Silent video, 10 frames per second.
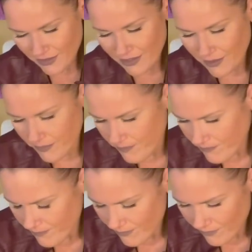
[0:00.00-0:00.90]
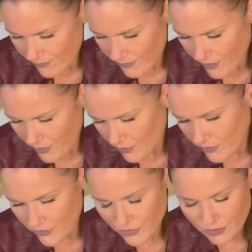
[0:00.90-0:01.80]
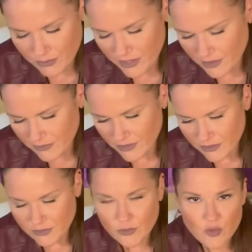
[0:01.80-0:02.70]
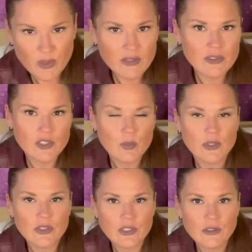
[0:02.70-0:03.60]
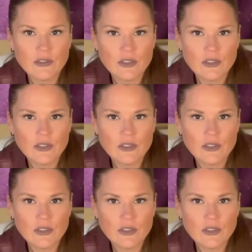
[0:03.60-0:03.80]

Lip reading: You're showing me a lot of love and respect for this person.